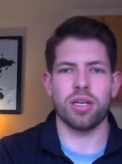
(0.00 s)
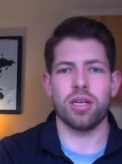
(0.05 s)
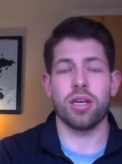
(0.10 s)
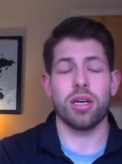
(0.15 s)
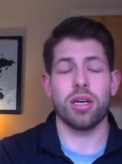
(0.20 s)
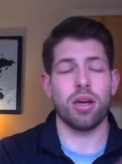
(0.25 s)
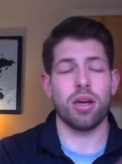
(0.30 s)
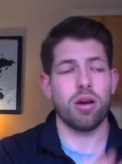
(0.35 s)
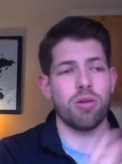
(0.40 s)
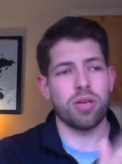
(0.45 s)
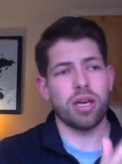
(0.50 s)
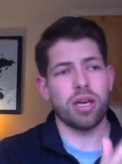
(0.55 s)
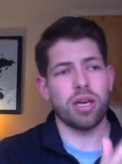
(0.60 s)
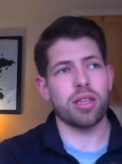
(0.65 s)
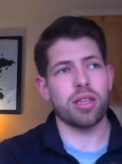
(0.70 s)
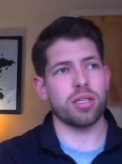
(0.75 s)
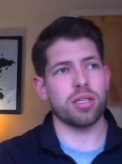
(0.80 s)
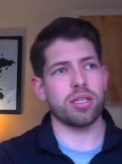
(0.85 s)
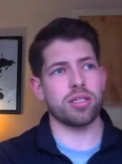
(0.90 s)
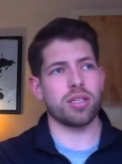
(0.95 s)
oh yeah, the
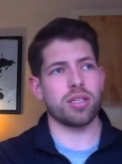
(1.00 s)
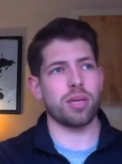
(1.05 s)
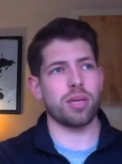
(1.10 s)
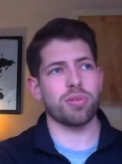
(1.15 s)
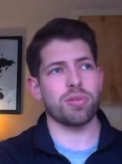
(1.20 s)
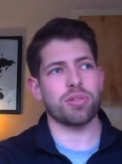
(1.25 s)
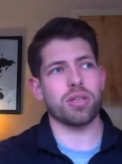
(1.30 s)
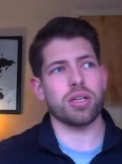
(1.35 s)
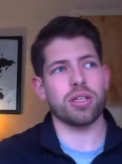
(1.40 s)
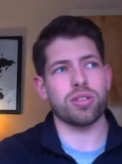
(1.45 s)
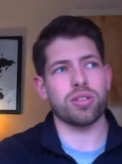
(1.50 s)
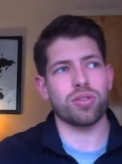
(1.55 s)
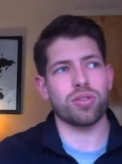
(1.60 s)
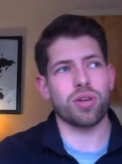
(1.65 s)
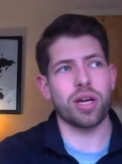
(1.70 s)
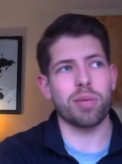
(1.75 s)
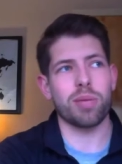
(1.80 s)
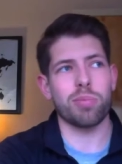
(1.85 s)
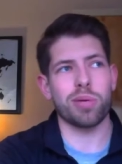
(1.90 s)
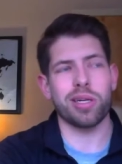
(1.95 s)
disciples night is
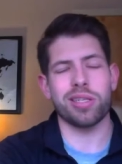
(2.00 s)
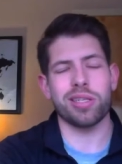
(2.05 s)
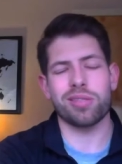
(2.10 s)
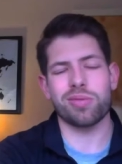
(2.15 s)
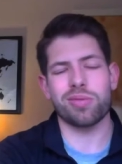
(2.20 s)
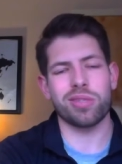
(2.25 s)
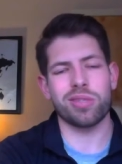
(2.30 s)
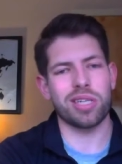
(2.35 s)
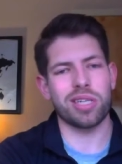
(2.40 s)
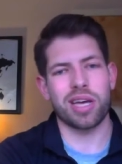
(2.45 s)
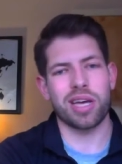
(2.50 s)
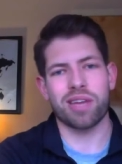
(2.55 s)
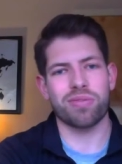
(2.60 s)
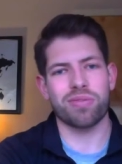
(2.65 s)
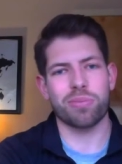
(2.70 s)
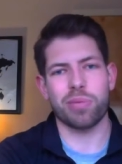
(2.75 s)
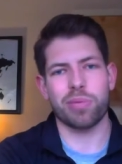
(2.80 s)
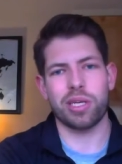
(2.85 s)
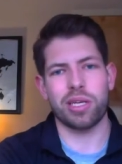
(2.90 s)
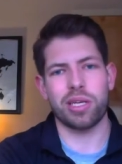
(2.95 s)
great, but it's really not for
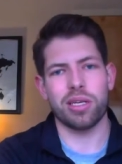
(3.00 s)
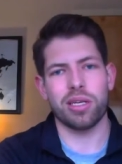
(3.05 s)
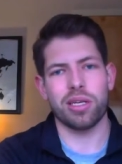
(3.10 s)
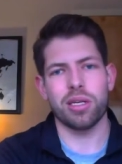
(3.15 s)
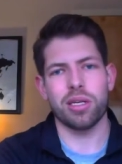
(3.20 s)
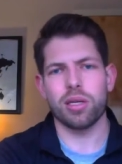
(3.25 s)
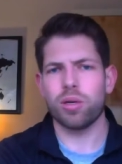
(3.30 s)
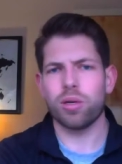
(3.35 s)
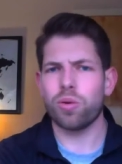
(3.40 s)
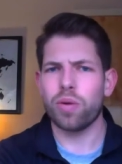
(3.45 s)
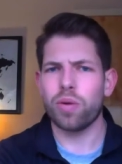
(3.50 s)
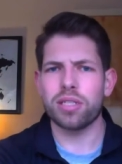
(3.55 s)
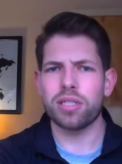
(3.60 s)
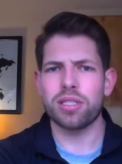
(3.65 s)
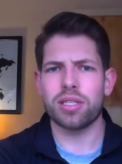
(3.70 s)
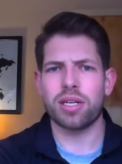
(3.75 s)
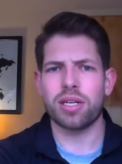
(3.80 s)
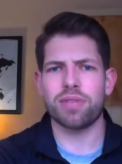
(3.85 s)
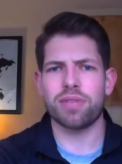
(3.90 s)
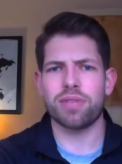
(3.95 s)
me. Well, why is it
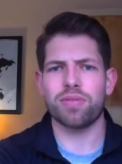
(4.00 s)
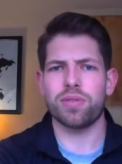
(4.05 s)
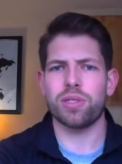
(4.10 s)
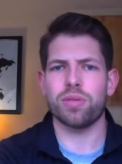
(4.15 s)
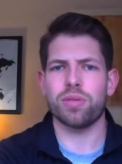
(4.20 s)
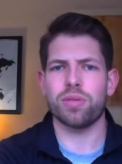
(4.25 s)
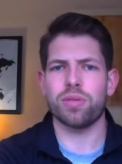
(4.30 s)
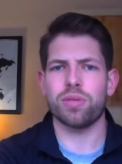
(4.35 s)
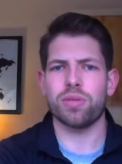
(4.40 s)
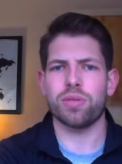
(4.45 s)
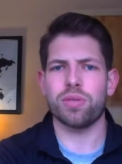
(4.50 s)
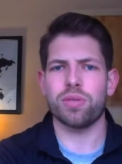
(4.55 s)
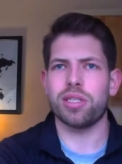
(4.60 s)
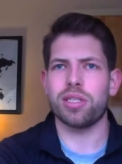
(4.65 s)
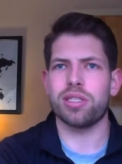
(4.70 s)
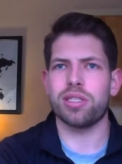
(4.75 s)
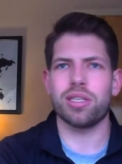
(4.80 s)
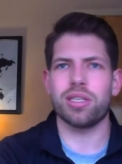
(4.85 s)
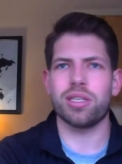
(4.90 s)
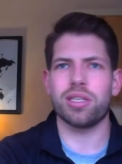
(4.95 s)
not for you? Well,
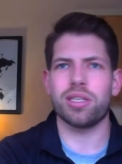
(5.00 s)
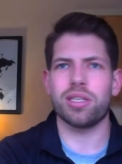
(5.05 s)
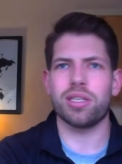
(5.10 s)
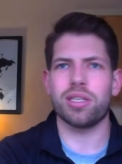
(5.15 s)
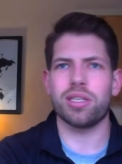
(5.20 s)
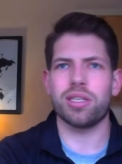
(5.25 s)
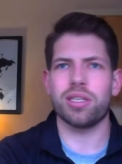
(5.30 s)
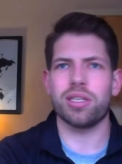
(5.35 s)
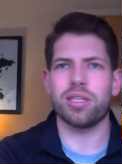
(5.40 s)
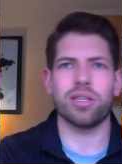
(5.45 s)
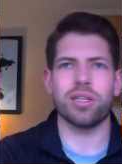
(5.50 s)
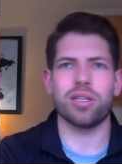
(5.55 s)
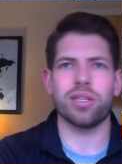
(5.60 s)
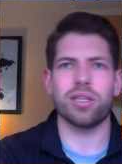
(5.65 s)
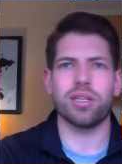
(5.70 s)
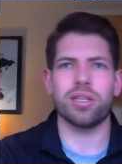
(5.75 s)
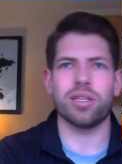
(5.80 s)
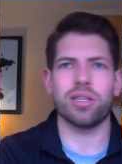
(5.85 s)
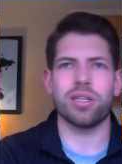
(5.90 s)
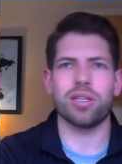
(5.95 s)
it's just a group of